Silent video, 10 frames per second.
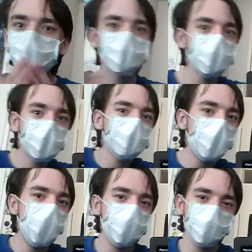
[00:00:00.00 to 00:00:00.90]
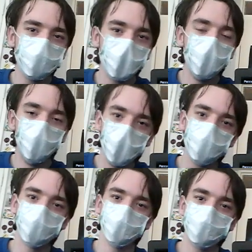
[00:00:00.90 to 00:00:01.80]
to get the hell
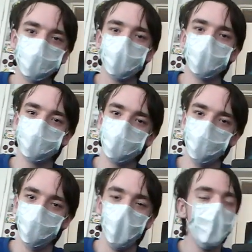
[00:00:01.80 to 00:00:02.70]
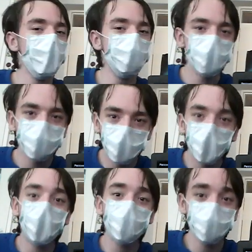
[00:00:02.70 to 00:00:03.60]
away from the serial killer. But if
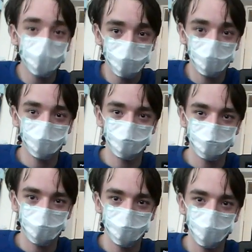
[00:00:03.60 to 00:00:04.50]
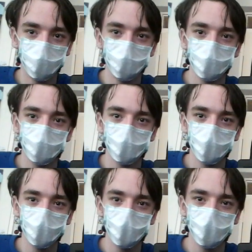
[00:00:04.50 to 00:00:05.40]
you are like one of those people,
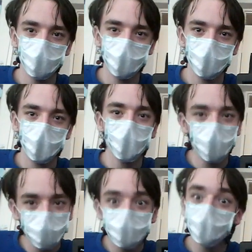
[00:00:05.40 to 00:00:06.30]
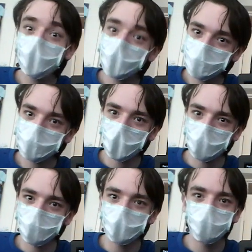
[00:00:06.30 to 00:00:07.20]
I hope you do get
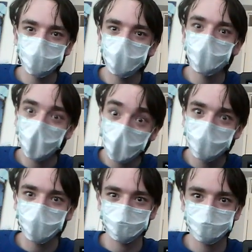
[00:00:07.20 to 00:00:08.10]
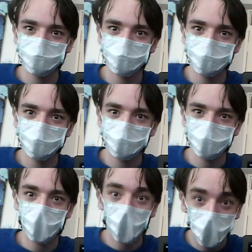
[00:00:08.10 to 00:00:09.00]
stabbed because you're an idiot.
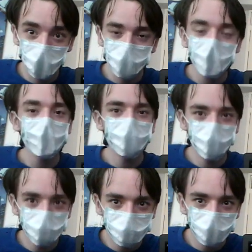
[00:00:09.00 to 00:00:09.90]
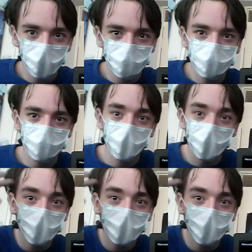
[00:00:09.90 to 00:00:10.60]
And you deserved...